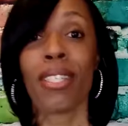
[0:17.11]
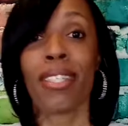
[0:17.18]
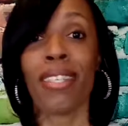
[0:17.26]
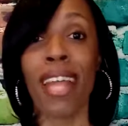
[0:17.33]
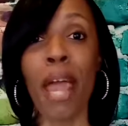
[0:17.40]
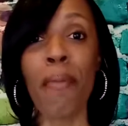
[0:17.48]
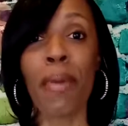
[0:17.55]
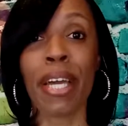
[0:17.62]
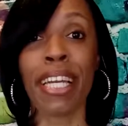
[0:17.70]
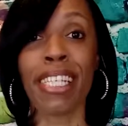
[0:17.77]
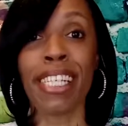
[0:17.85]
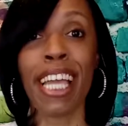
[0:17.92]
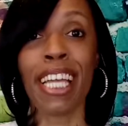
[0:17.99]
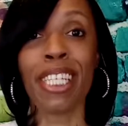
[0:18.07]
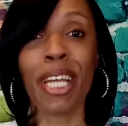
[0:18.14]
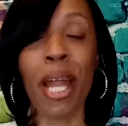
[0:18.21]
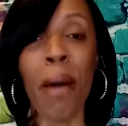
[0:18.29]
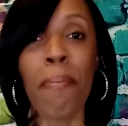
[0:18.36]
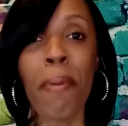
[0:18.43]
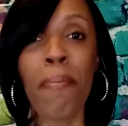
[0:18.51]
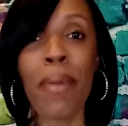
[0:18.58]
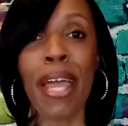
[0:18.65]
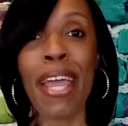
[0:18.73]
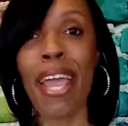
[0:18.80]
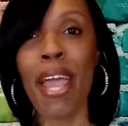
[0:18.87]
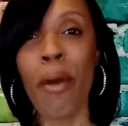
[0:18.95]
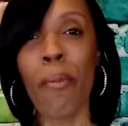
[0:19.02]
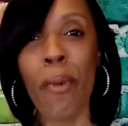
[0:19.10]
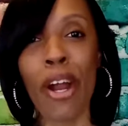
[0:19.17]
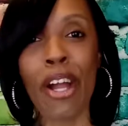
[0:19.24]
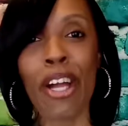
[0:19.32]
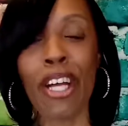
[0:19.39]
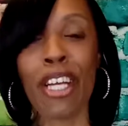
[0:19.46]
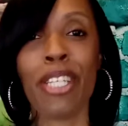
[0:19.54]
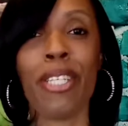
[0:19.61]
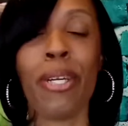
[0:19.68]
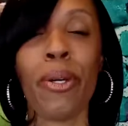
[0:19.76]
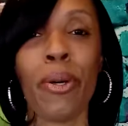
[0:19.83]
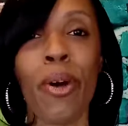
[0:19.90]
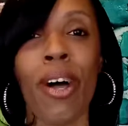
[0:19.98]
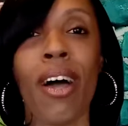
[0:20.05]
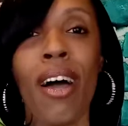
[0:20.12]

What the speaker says: Today we're gonna change it up a bit, and we're gonna do